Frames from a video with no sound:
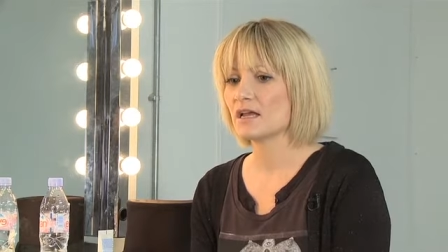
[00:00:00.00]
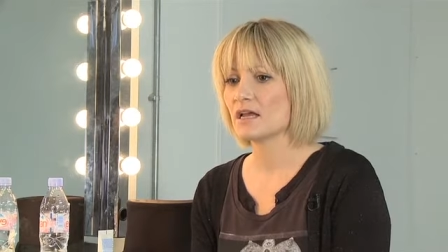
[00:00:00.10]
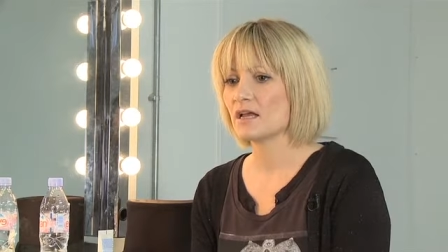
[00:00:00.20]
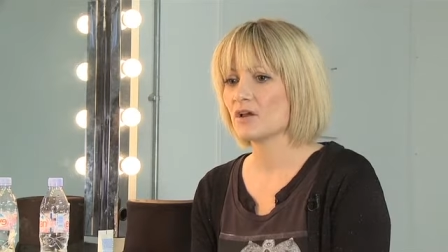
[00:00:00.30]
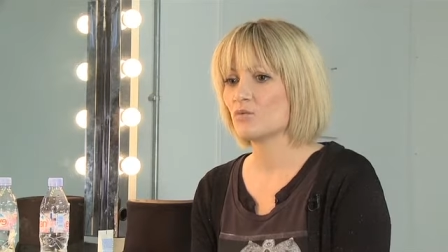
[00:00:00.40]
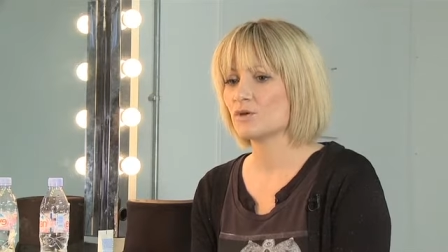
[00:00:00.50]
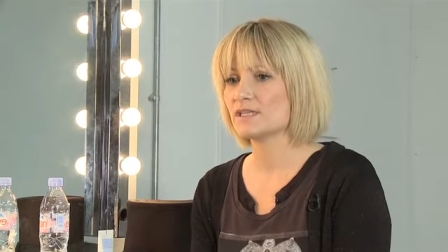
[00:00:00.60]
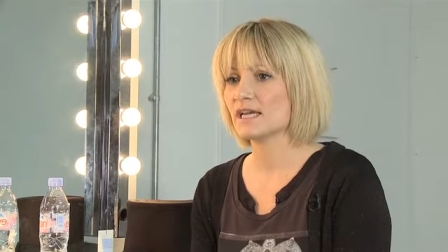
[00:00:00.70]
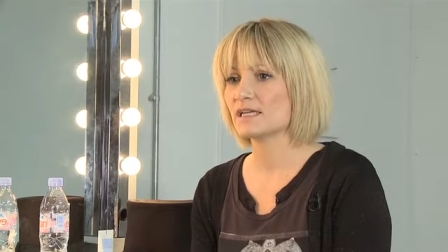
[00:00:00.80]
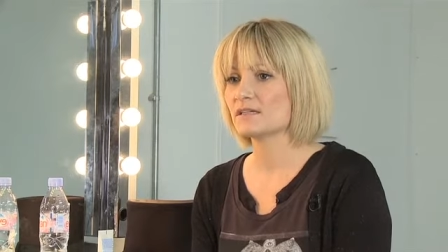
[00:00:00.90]
uh,
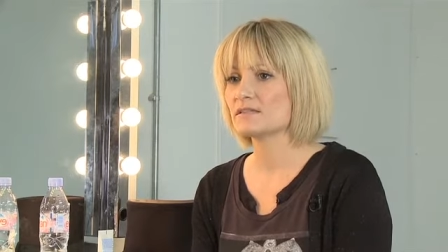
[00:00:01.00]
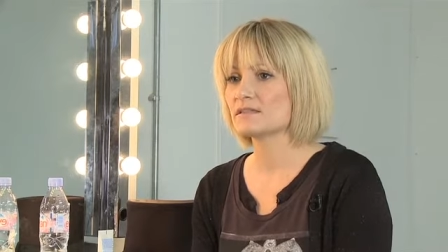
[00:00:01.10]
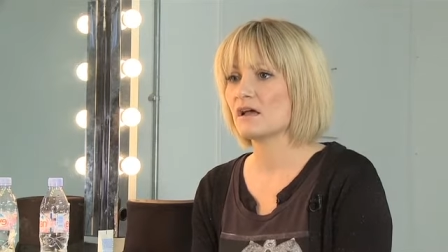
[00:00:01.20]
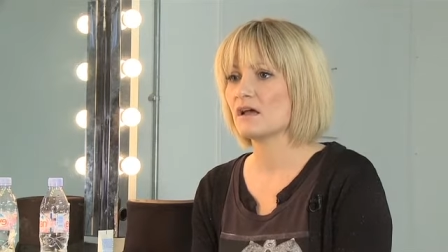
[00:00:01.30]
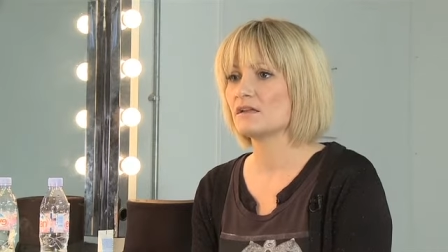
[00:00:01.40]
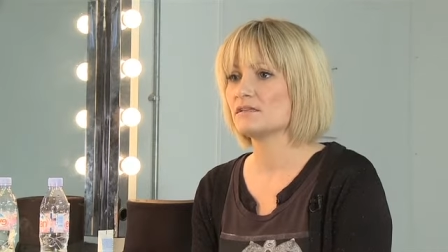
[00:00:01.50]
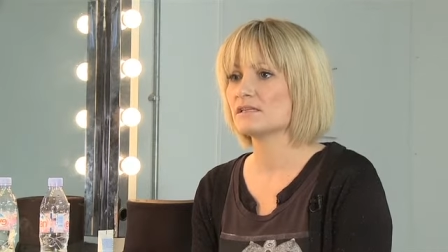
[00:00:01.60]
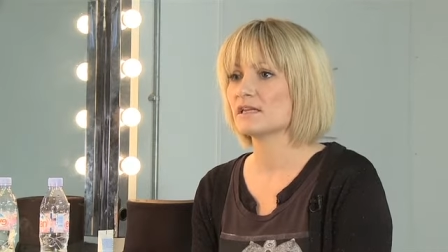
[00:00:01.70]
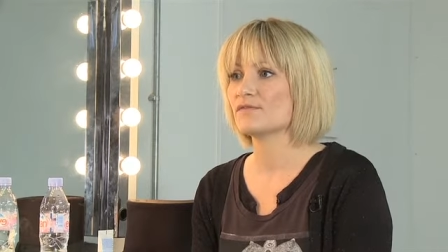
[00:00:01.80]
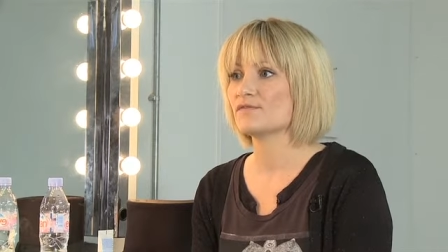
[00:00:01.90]
would get
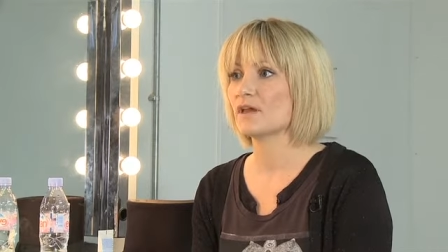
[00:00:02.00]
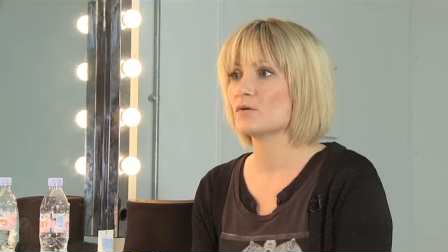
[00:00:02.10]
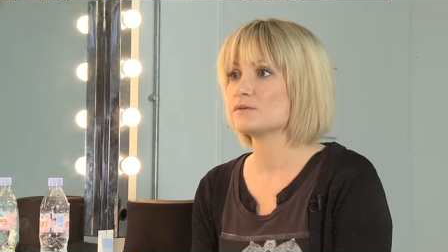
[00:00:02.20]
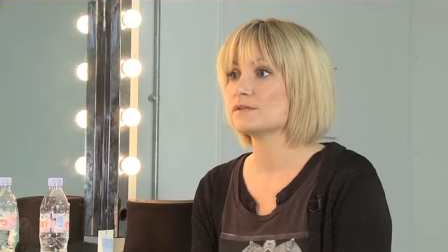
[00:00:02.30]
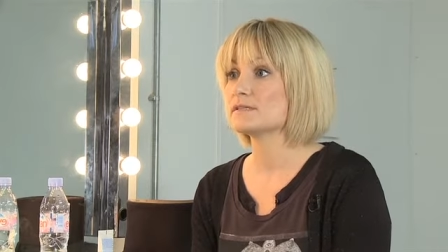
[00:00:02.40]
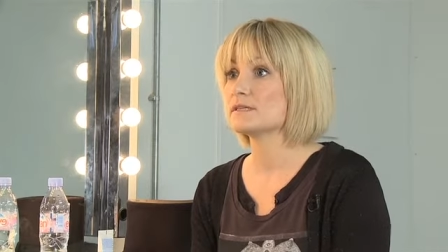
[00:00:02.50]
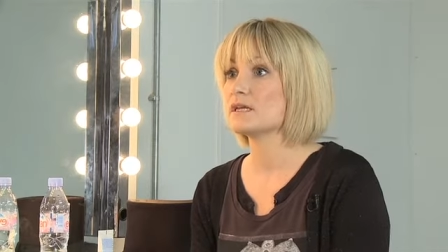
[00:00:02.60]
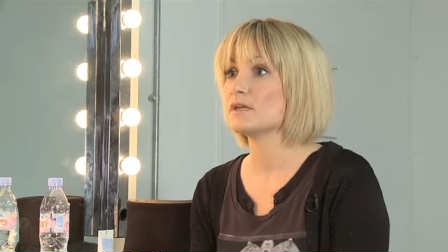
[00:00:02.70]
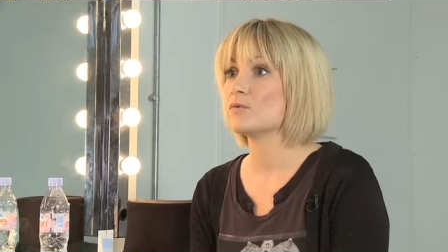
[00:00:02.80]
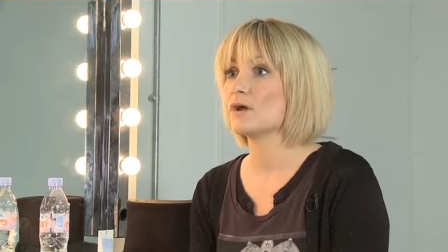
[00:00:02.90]
concerned if there was a
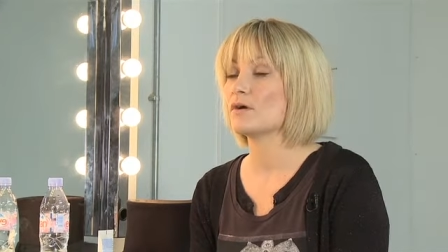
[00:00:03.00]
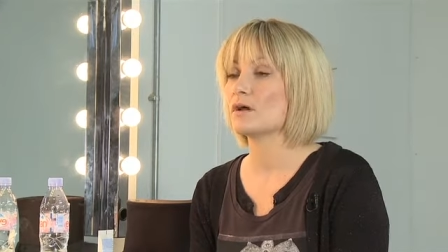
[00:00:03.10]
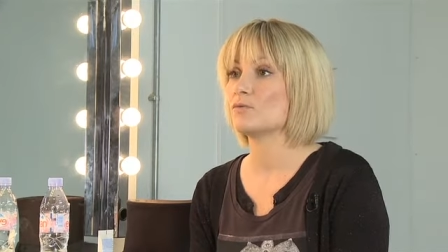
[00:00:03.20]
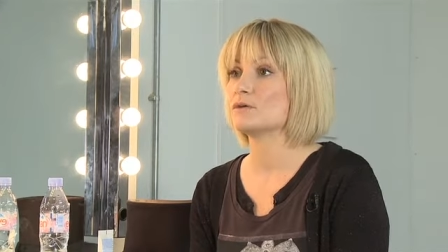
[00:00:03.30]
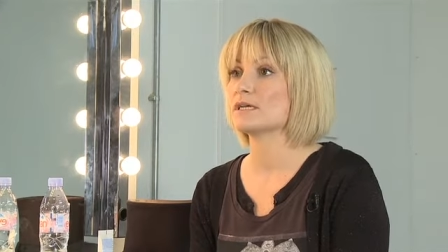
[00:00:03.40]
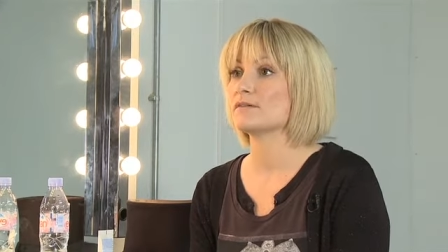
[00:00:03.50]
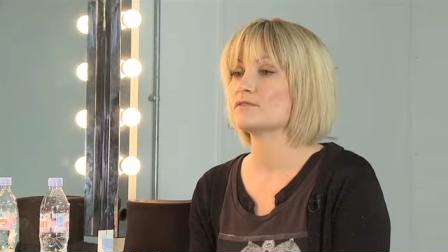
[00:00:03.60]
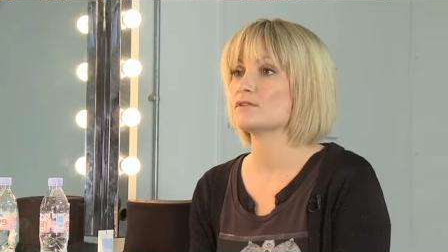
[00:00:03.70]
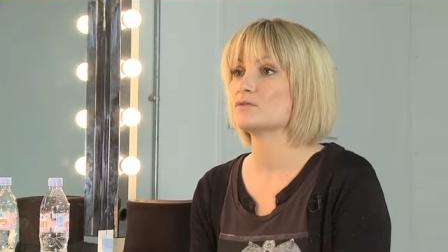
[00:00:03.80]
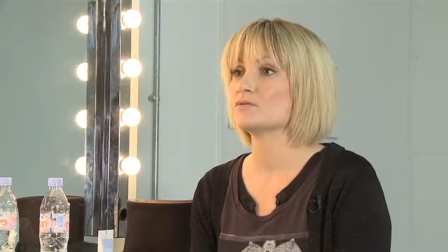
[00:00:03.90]
scene where I would
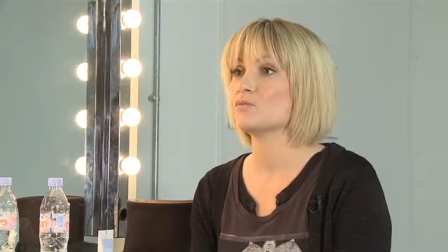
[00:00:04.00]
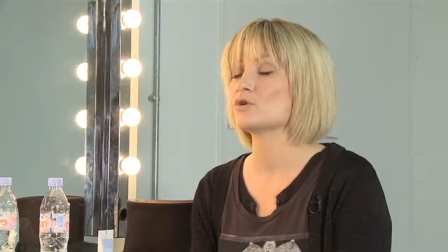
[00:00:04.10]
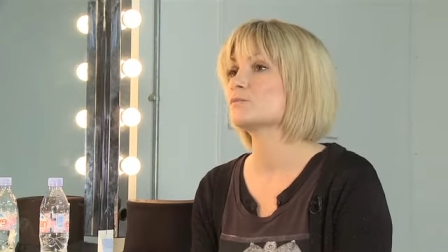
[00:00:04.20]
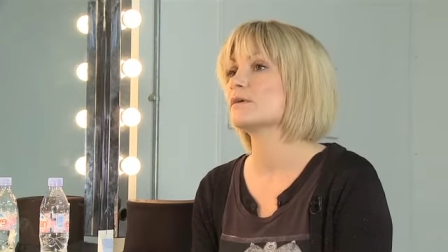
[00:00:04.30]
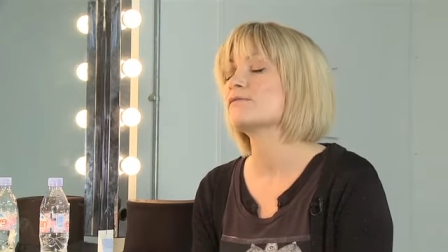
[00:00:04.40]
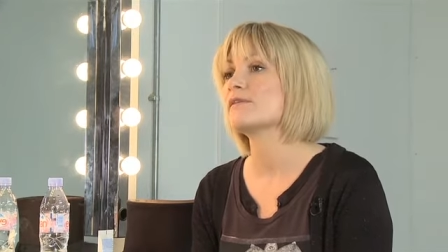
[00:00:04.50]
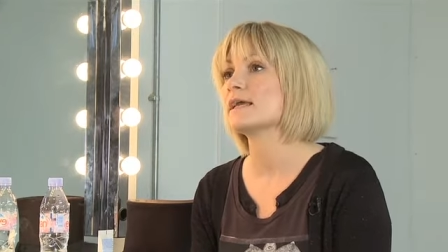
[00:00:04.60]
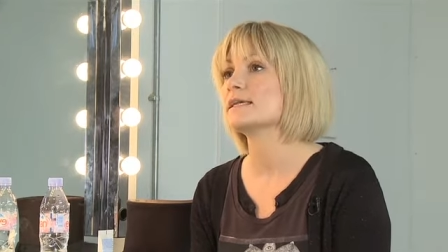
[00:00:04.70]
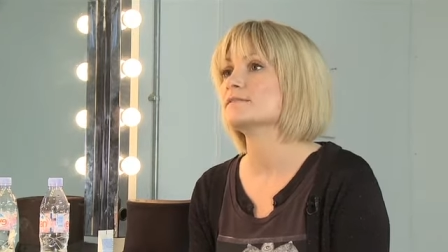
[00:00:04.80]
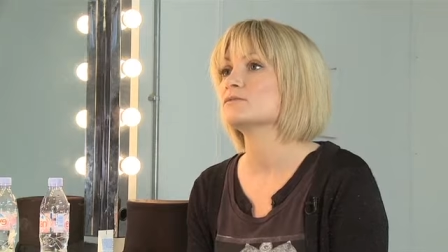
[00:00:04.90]
have to wash my
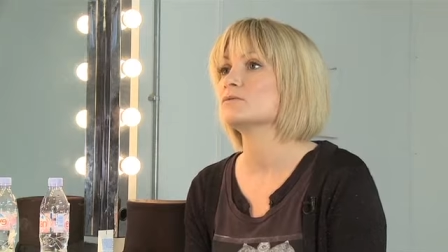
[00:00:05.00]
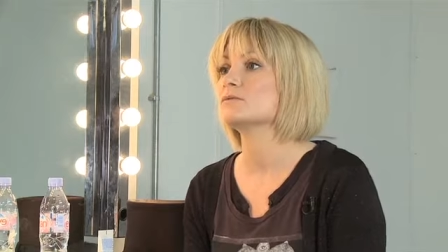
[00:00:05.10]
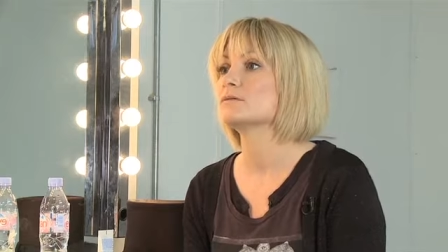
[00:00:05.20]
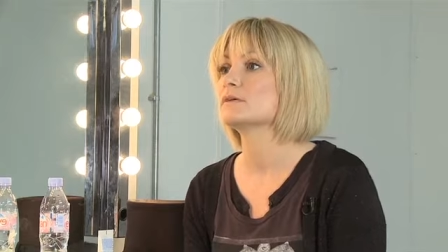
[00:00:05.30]
face or